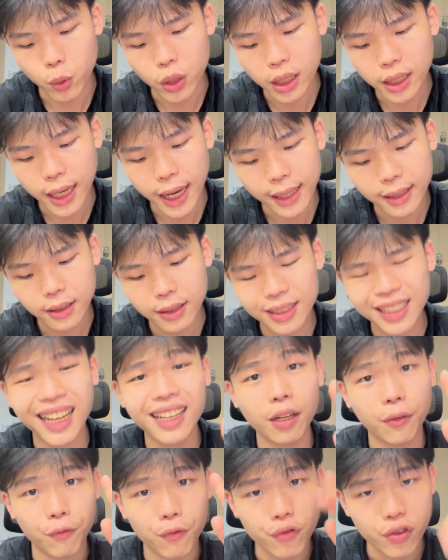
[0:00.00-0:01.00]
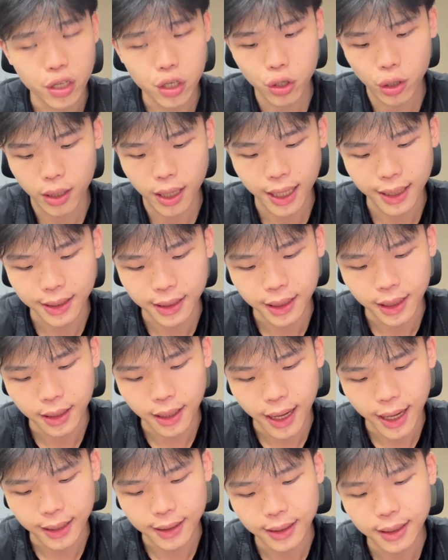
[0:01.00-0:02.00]
We can kind of visualize
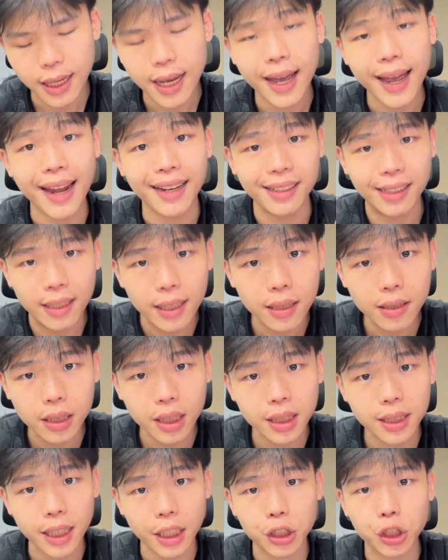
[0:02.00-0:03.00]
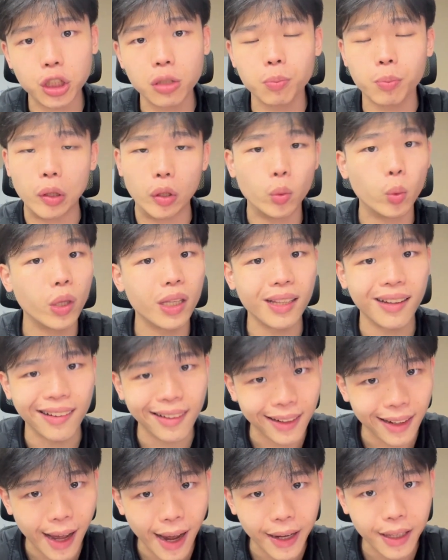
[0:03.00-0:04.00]
it as an intersection between a
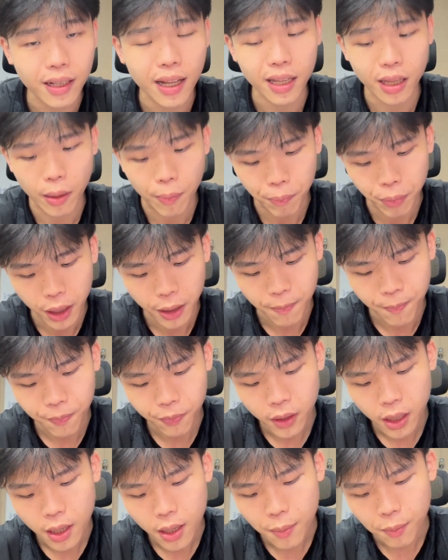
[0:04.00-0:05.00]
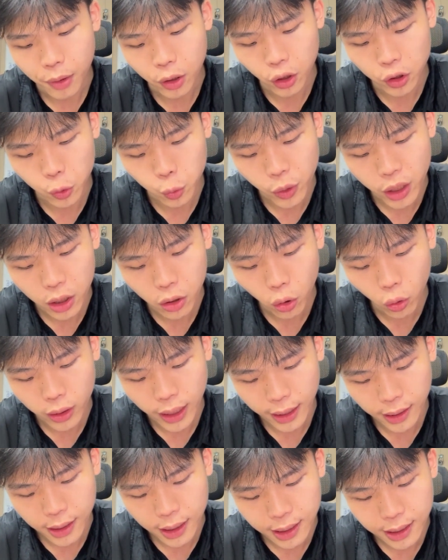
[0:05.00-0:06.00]
line and a plane, because we know
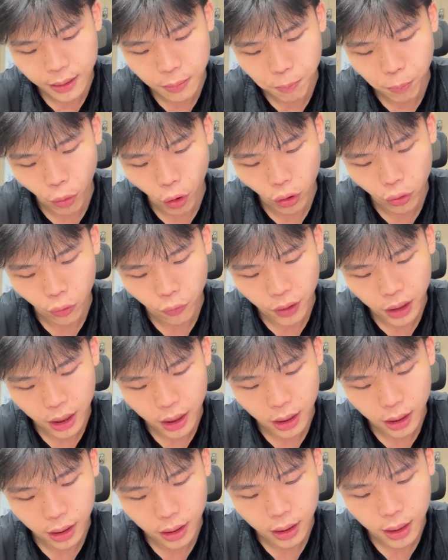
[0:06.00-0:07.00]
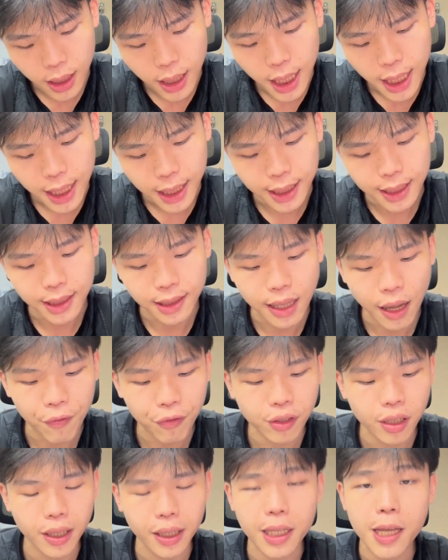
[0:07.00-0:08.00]
that this point over here is
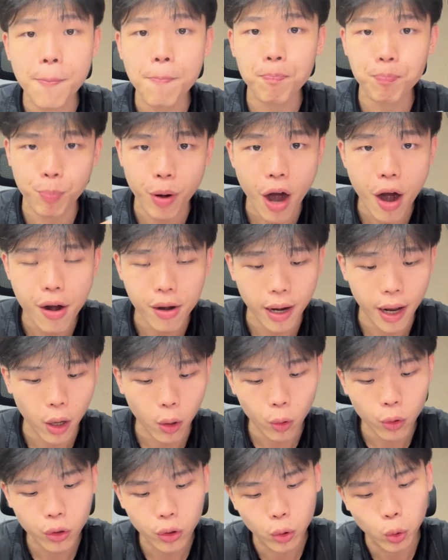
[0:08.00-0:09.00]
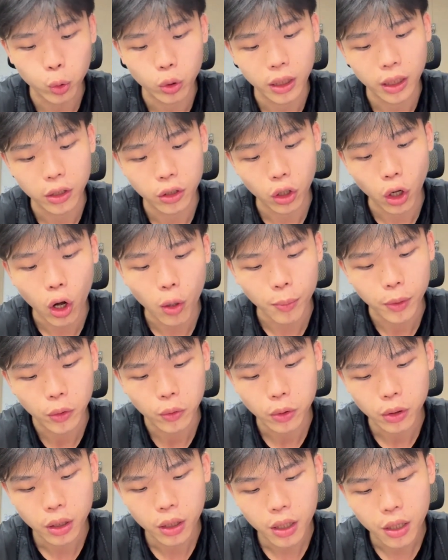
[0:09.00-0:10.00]
definitely parallel to the
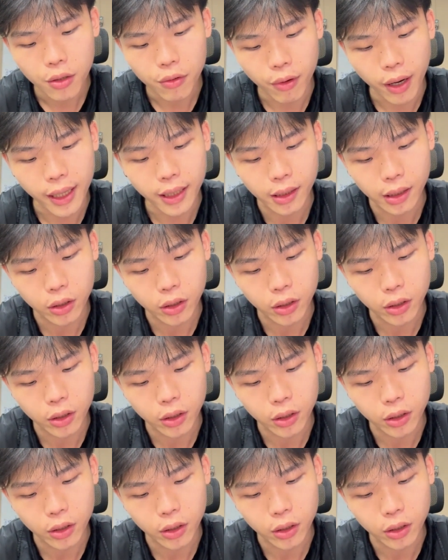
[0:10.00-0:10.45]
normal, right?